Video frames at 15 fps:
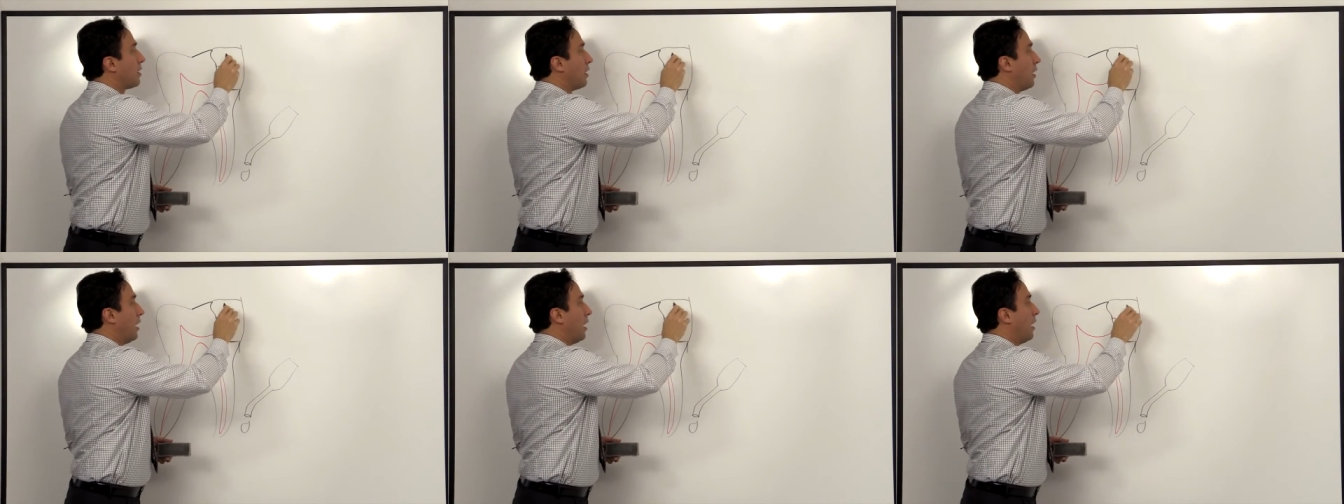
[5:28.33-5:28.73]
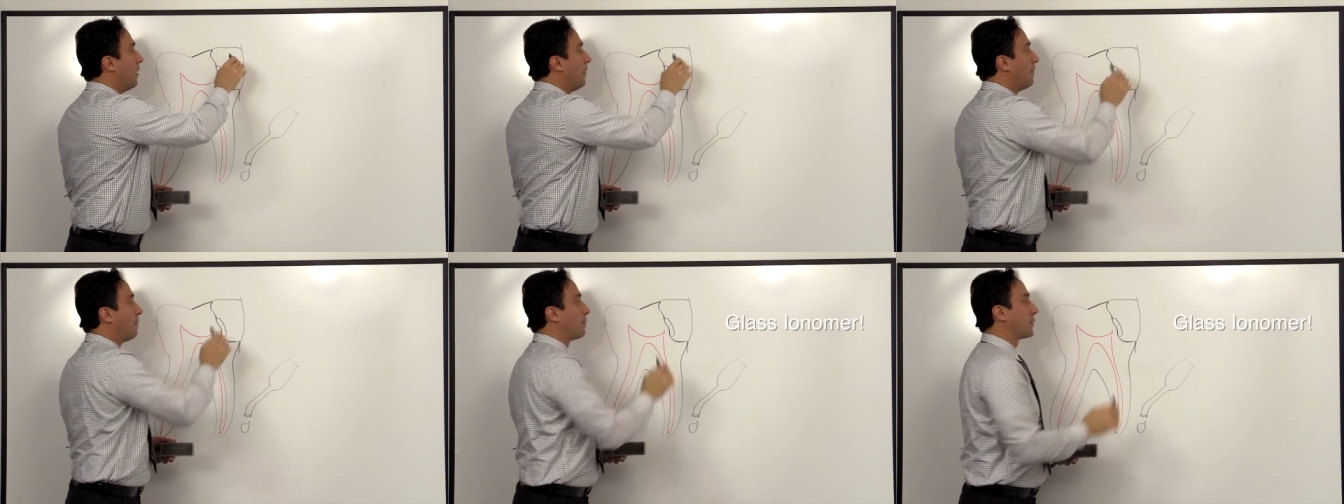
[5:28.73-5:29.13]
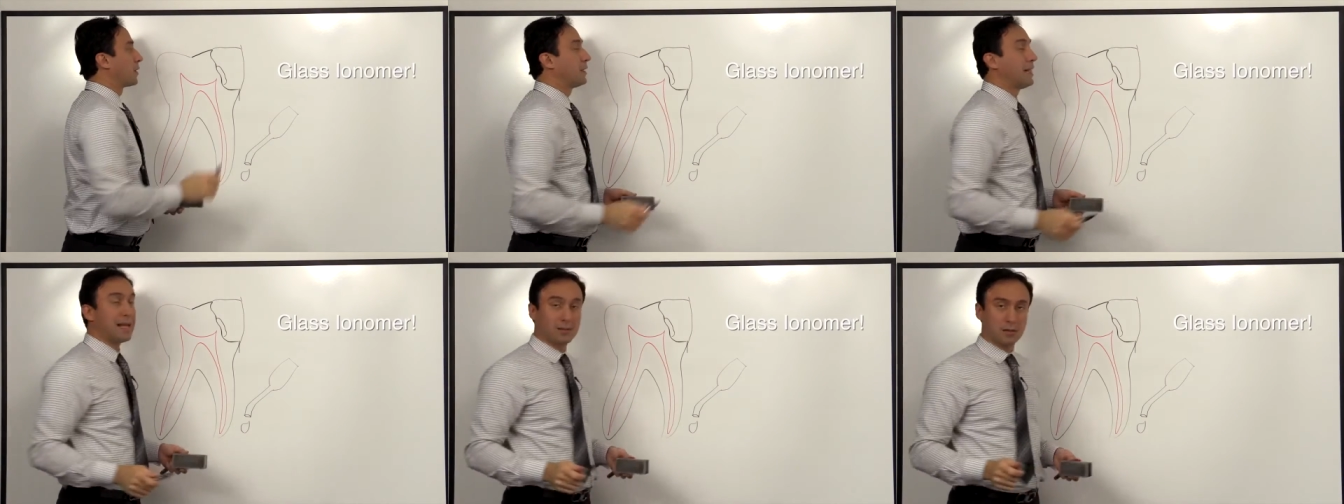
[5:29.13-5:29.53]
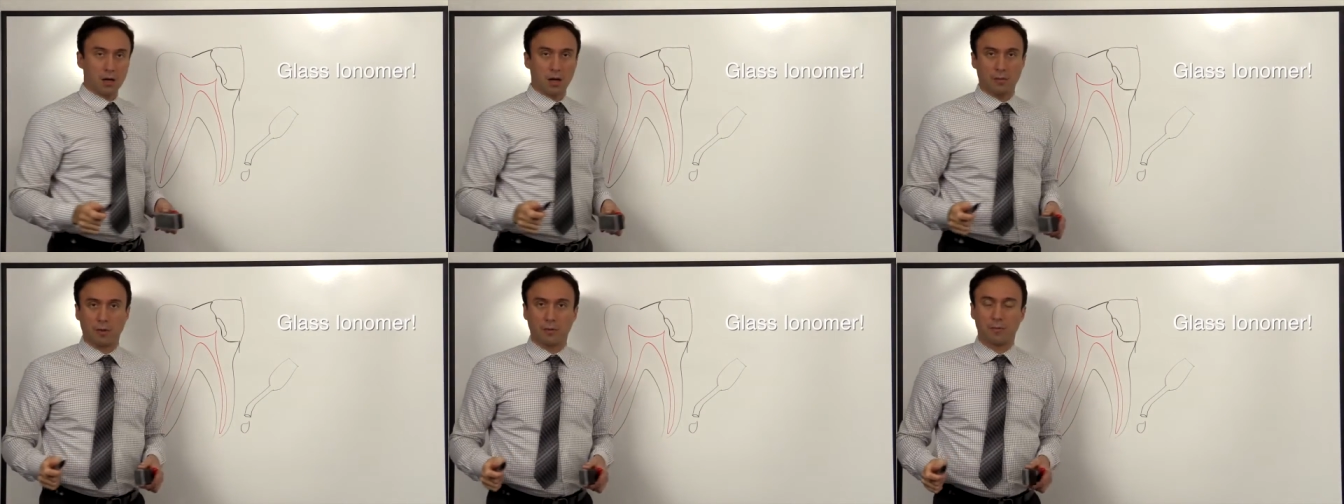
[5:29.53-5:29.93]
um, glass
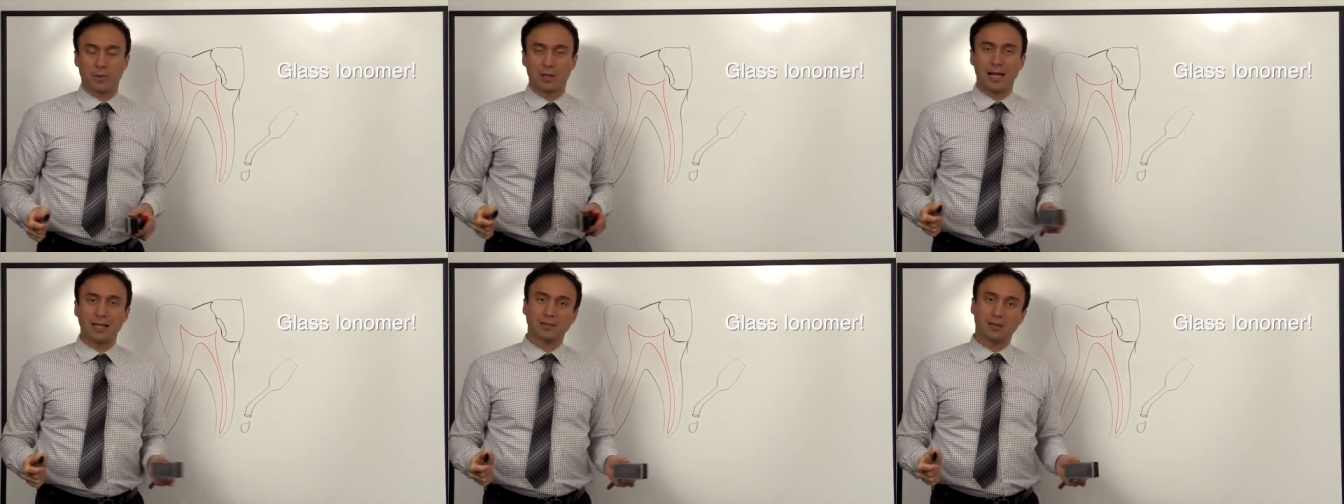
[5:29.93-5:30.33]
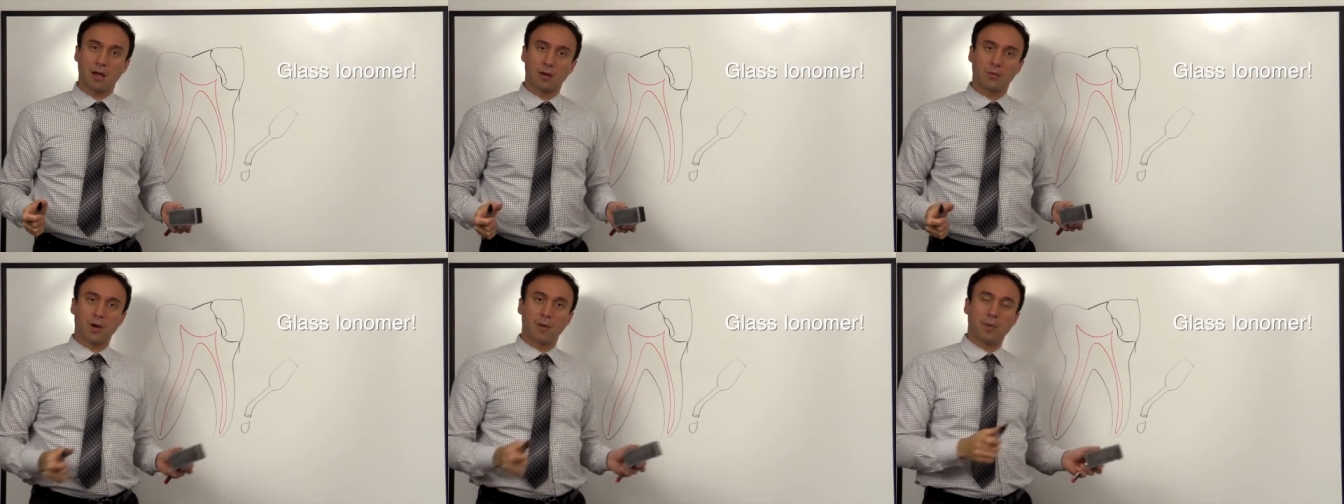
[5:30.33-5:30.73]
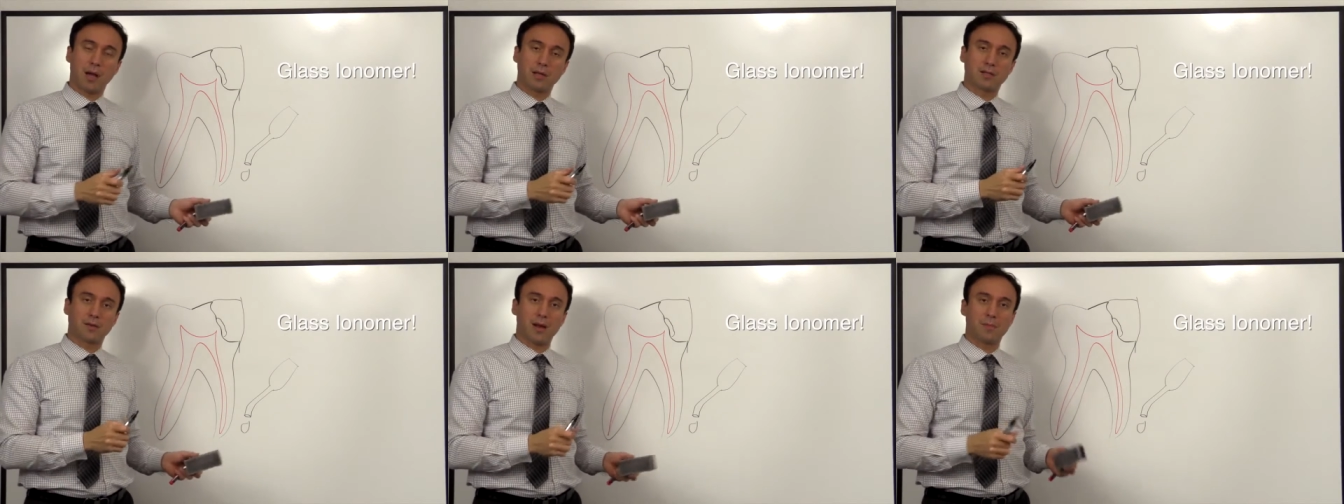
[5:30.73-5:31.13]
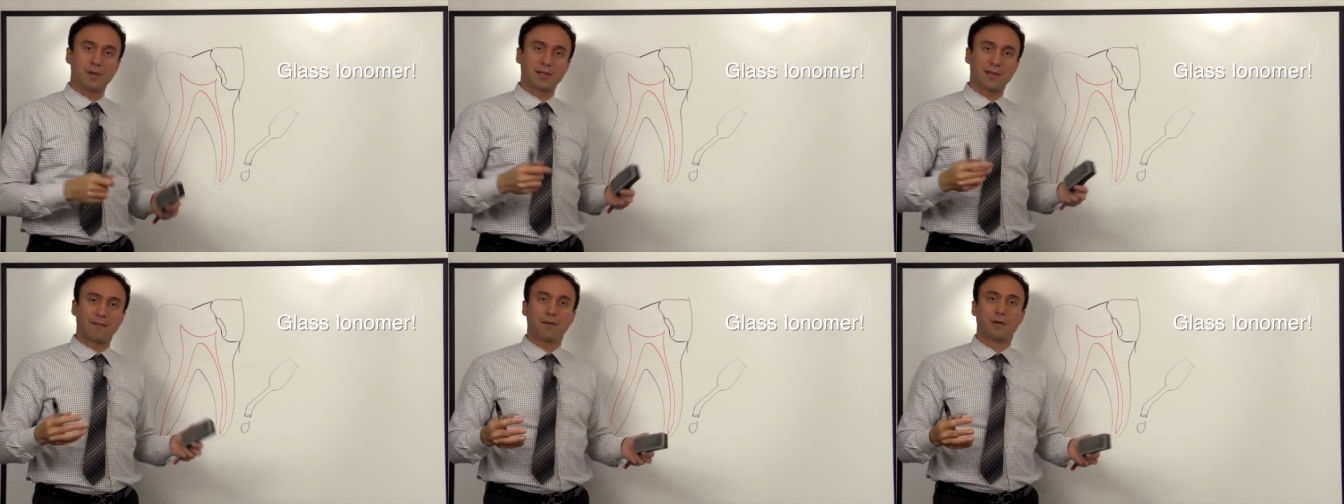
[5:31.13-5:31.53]
ionomer. Glassionomer and
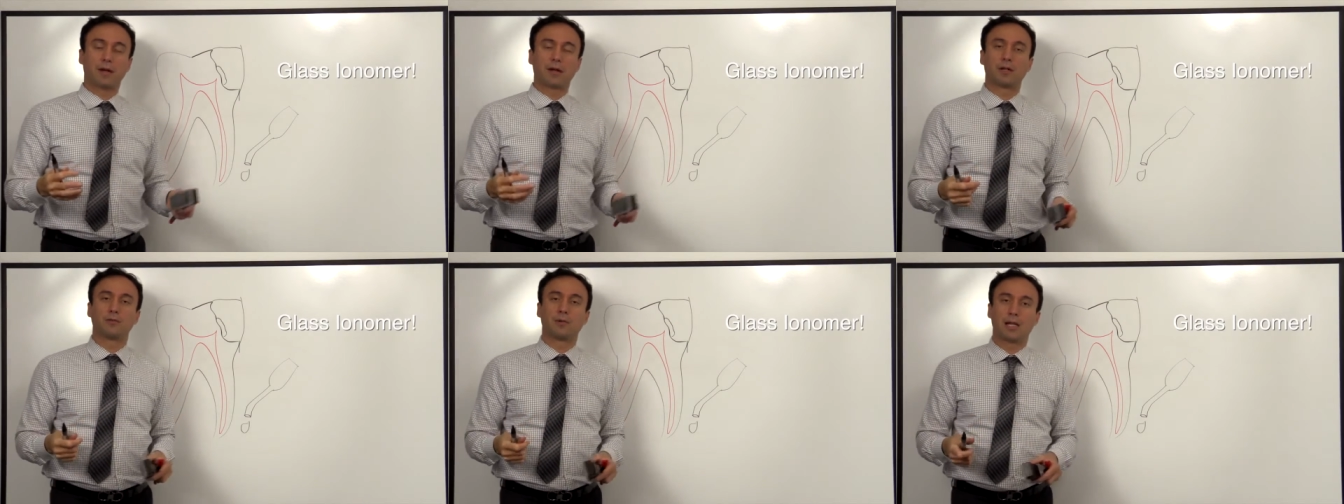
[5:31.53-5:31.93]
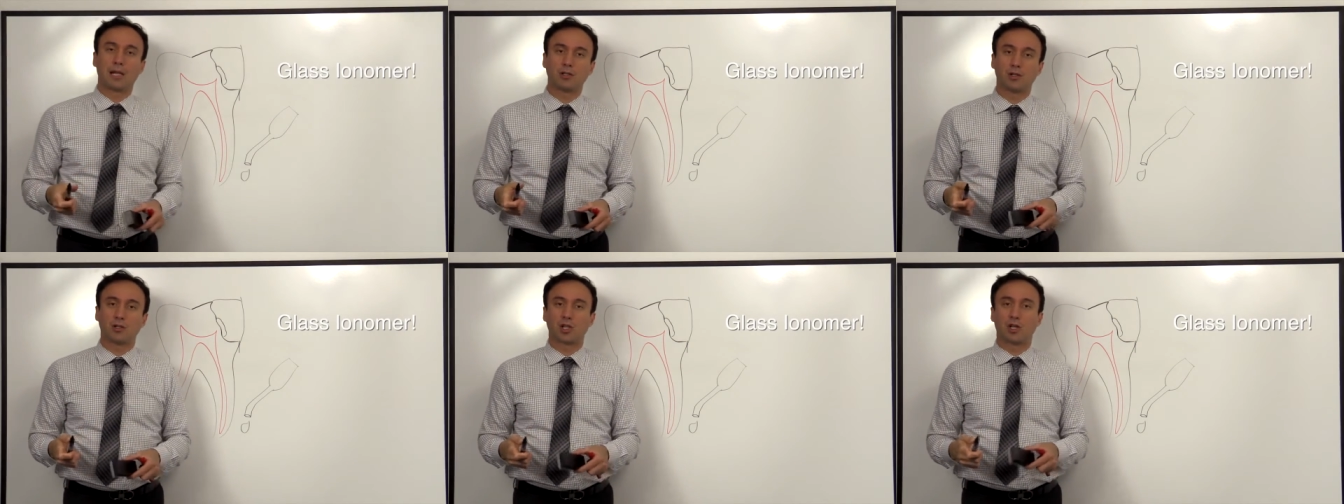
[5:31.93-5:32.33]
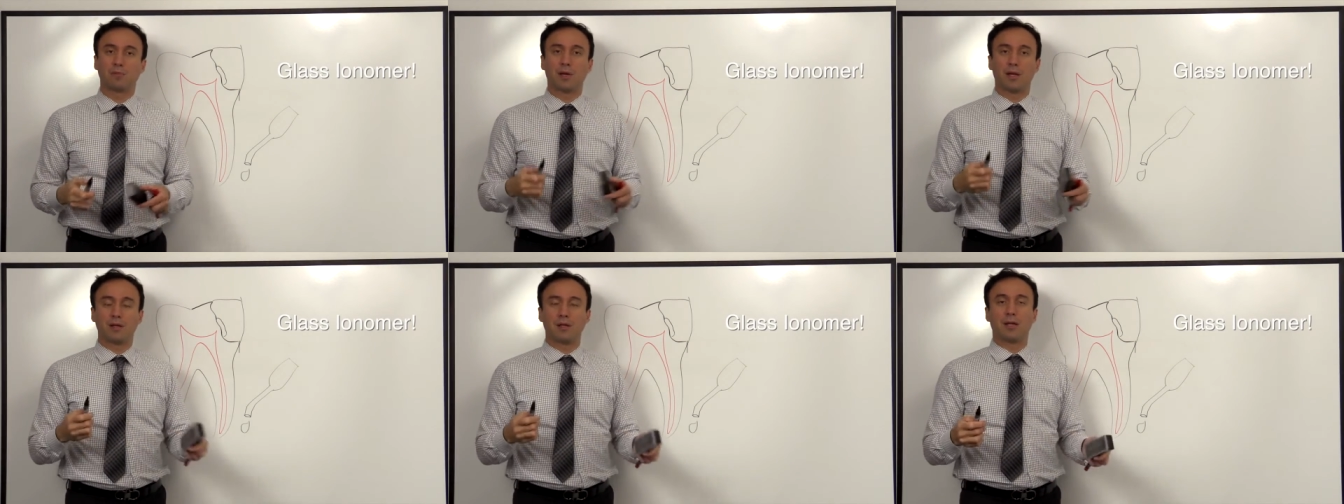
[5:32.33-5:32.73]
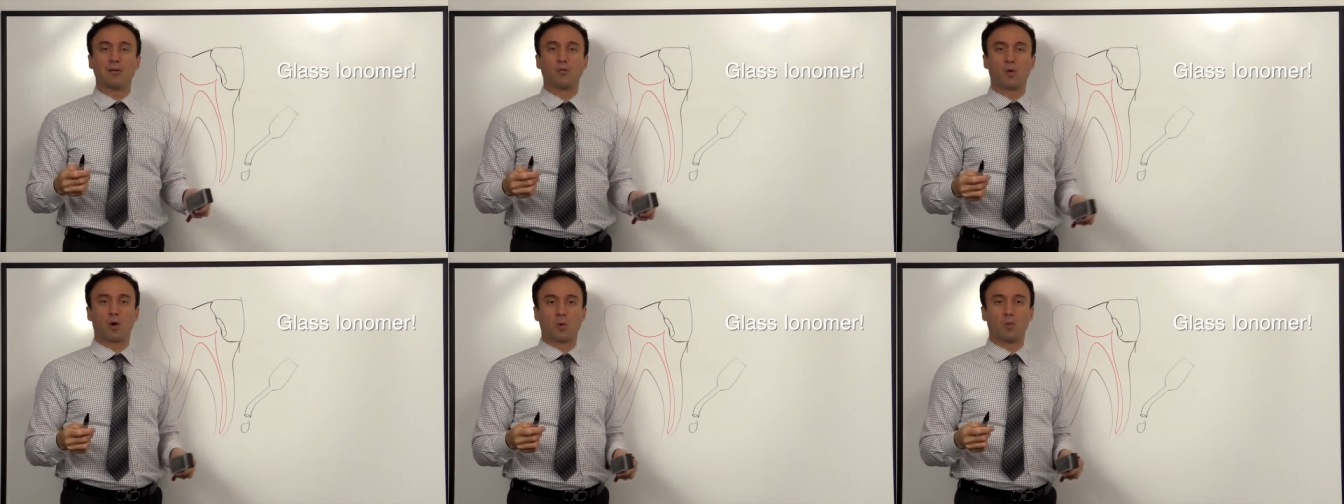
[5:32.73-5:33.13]
bioceramics have very good relationship and they
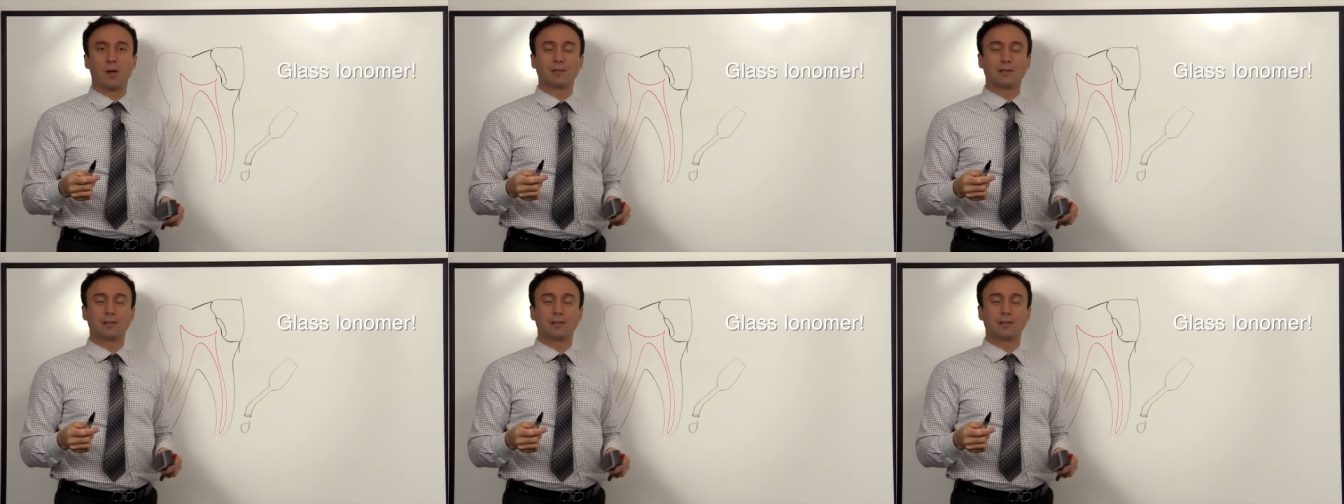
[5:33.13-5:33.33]
work well